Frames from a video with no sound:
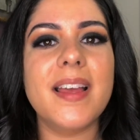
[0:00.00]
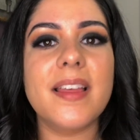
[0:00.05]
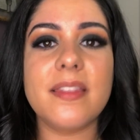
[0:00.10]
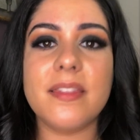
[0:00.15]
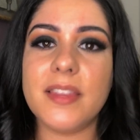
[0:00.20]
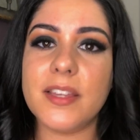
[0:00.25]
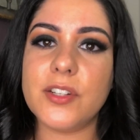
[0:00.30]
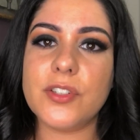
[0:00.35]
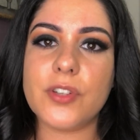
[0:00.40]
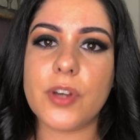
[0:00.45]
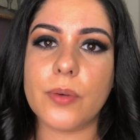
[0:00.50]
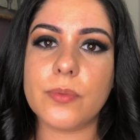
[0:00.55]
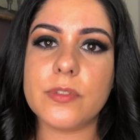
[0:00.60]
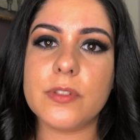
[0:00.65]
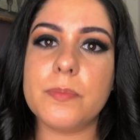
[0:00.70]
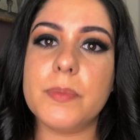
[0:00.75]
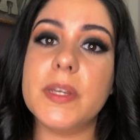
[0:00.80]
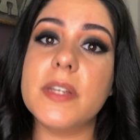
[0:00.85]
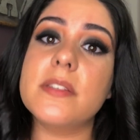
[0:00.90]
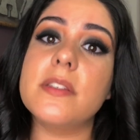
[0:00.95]
then don't,
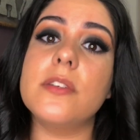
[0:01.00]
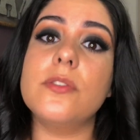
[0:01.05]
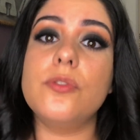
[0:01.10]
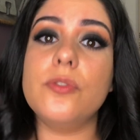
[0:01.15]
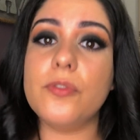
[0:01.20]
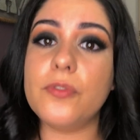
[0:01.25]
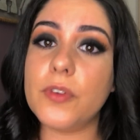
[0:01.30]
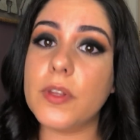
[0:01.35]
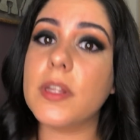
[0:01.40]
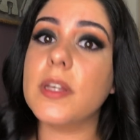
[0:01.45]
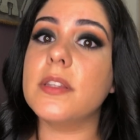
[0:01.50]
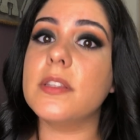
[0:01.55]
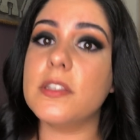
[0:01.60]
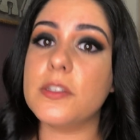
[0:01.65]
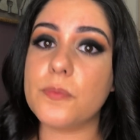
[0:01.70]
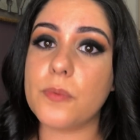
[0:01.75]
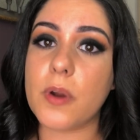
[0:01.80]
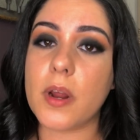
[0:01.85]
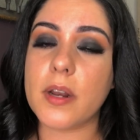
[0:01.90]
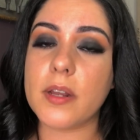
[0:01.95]
because I do feel like these
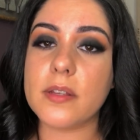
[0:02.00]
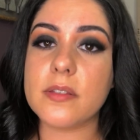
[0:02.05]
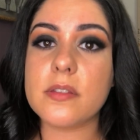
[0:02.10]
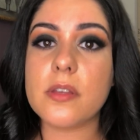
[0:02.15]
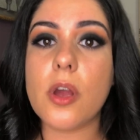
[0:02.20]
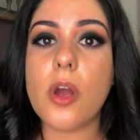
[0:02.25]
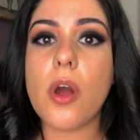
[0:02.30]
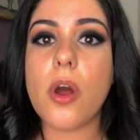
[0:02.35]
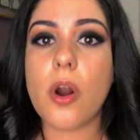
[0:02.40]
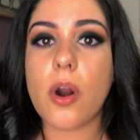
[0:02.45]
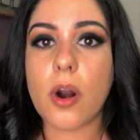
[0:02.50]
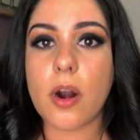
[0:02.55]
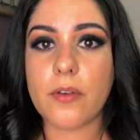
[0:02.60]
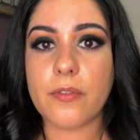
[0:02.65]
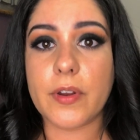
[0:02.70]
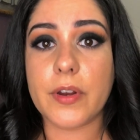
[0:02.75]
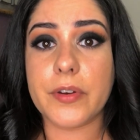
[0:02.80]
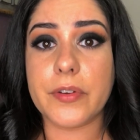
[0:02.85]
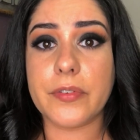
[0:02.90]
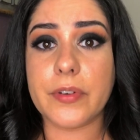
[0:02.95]
products are
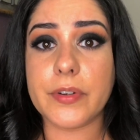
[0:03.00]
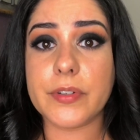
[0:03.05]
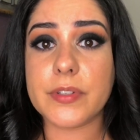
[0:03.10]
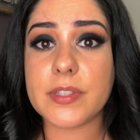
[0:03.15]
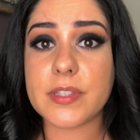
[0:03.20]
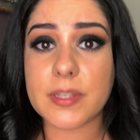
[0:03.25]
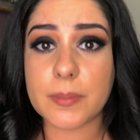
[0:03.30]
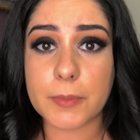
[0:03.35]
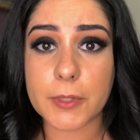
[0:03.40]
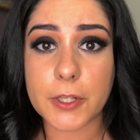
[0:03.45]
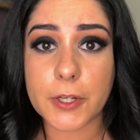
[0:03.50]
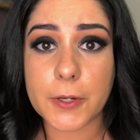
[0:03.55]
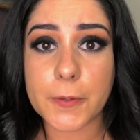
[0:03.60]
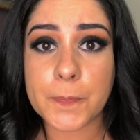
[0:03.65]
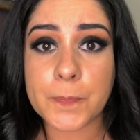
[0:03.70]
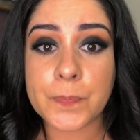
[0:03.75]
very, very similar.